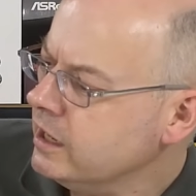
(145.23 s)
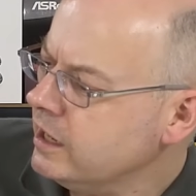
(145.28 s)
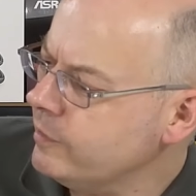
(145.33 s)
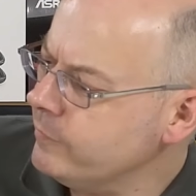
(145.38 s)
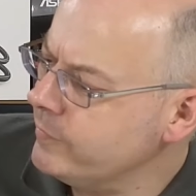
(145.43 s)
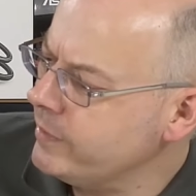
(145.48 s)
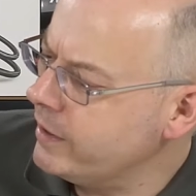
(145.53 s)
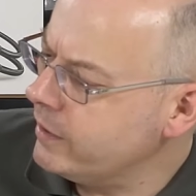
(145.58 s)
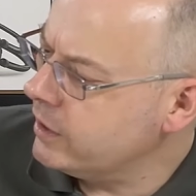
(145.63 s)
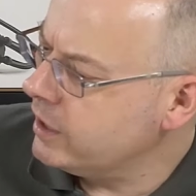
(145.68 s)

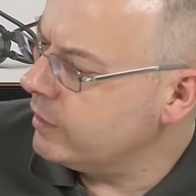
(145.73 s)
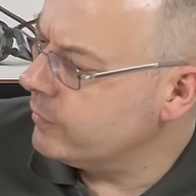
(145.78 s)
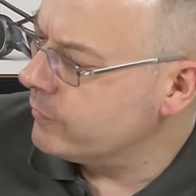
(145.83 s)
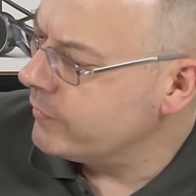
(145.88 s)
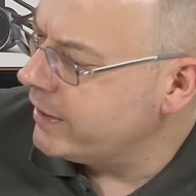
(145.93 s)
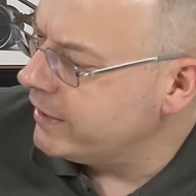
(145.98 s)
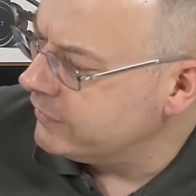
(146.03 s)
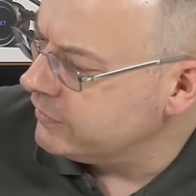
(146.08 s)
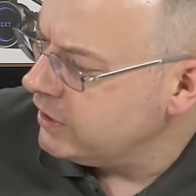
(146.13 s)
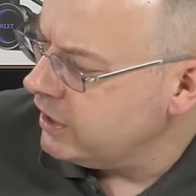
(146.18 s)
Come round, come
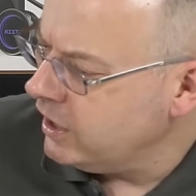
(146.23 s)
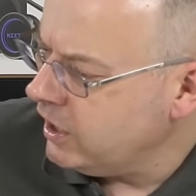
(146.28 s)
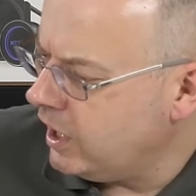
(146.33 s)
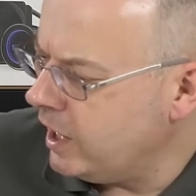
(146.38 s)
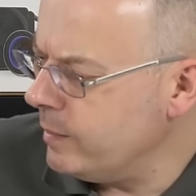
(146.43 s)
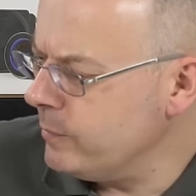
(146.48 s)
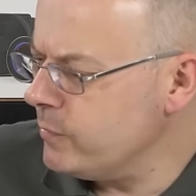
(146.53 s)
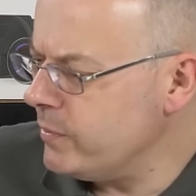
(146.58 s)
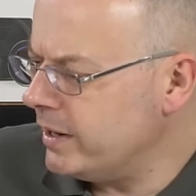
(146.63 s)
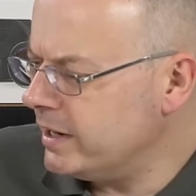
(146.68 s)
round.
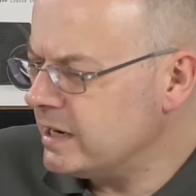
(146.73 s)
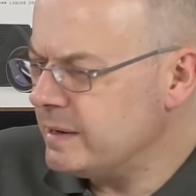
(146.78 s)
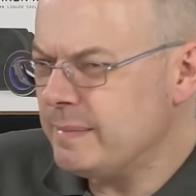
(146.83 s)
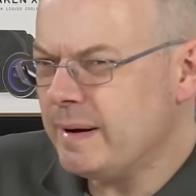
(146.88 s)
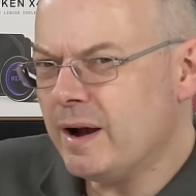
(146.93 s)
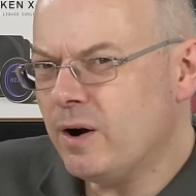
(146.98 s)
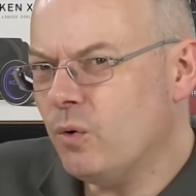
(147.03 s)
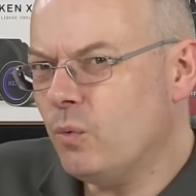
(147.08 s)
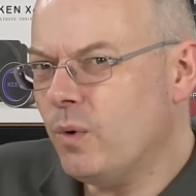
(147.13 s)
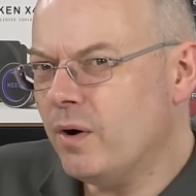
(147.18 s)
I'm round at
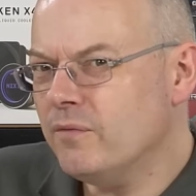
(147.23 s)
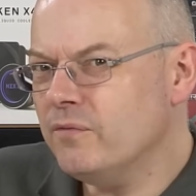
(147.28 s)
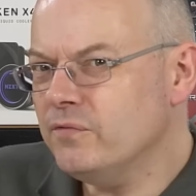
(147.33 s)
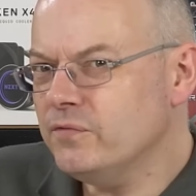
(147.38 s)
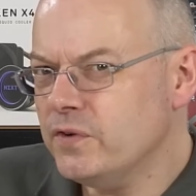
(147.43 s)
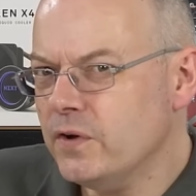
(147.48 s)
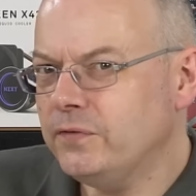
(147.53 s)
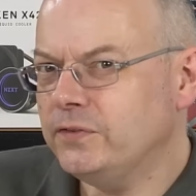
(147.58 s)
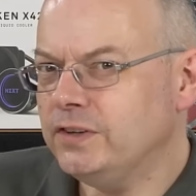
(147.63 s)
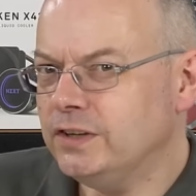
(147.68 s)
about one
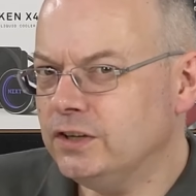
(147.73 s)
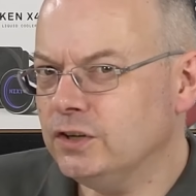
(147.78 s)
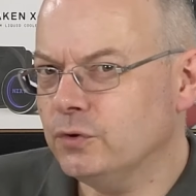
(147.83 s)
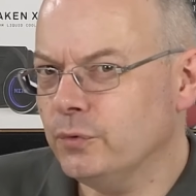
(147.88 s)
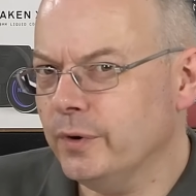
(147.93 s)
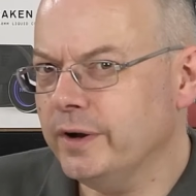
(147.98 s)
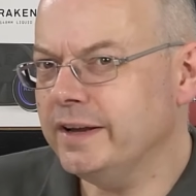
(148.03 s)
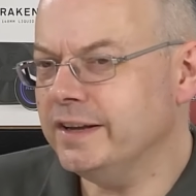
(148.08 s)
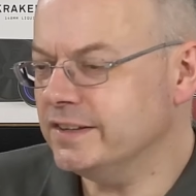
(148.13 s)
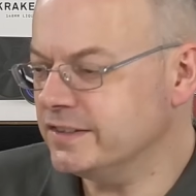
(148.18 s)
fifty
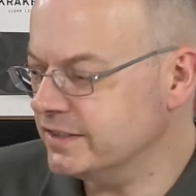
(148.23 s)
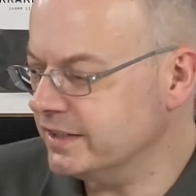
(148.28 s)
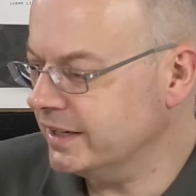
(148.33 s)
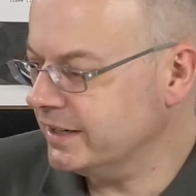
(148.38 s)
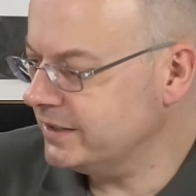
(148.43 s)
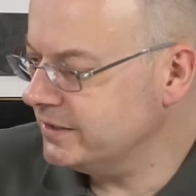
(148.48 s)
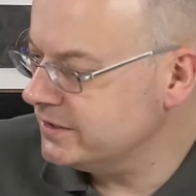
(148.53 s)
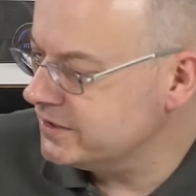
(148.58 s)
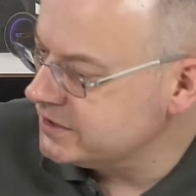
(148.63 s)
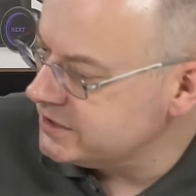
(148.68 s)
degrees and I
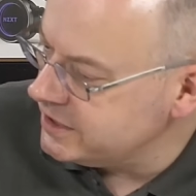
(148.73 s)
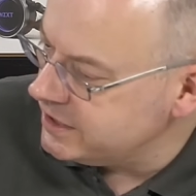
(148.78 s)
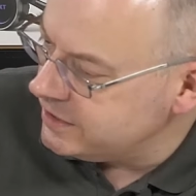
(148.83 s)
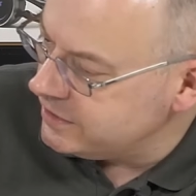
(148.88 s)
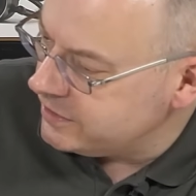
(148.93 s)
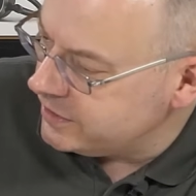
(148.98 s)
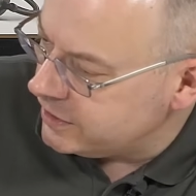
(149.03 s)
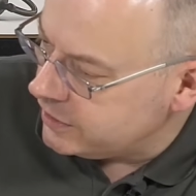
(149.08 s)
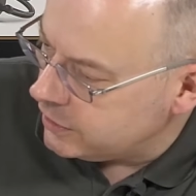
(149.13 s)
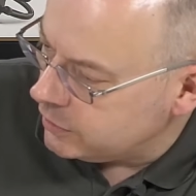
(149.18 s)
can see
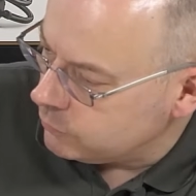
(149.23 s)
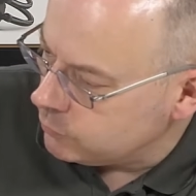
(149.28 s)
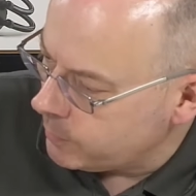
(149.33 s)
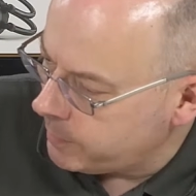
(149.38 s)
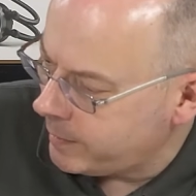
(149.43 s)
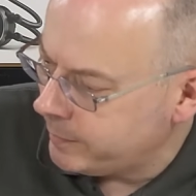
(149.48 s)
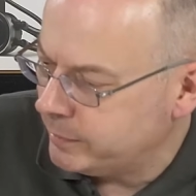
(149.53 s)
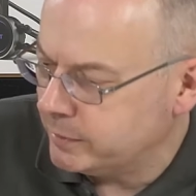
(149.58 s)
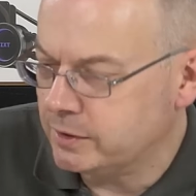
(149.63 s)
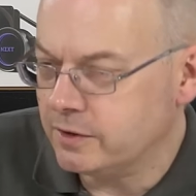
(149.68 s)
the uh,
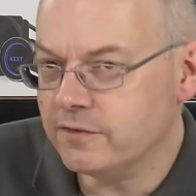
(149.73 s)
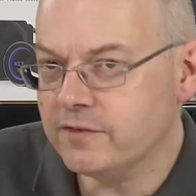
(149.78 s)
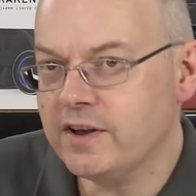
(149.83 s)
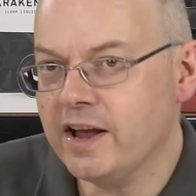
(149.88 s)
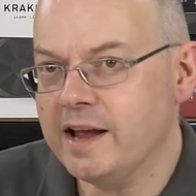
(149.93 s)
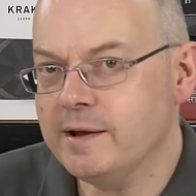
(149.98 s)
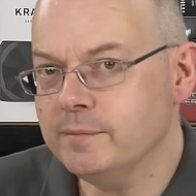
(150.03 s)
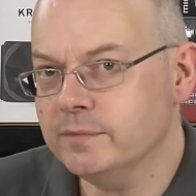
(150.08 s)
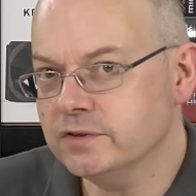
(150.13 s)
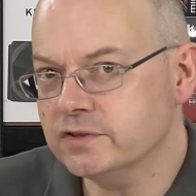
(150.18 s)
Republic of
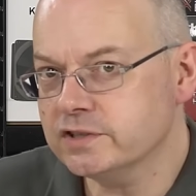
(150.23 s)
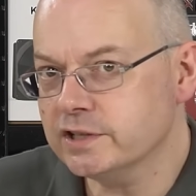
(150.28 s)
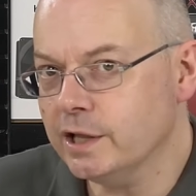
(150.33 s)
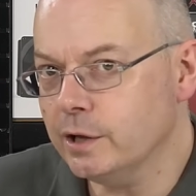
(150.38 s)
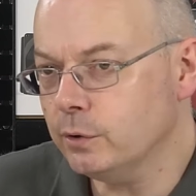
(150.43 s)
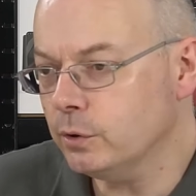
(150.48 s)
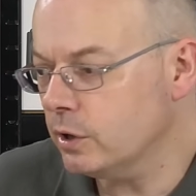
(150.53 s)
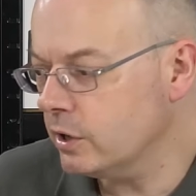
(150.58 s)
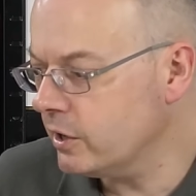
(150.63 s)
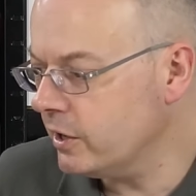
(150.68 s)
Gamers
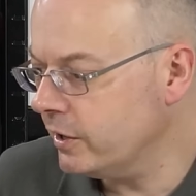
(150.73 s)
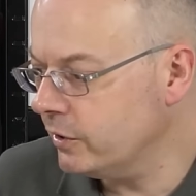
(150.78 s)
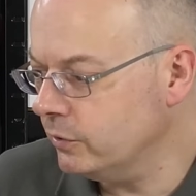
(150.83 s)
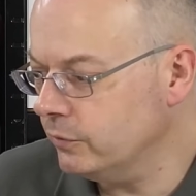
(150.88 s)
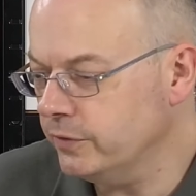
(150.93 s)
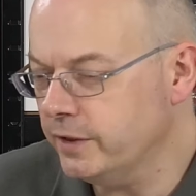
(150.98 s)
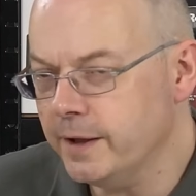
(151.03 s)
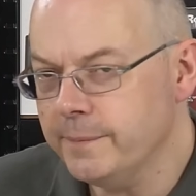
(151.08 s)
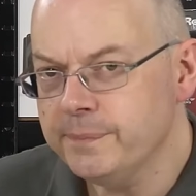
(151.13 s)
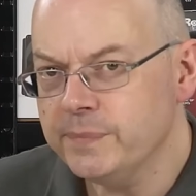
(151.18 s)
logo going
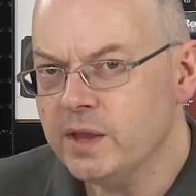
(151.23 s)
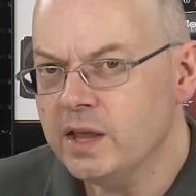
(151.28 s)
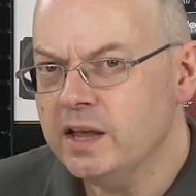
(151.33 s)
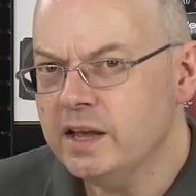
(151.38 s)
on there.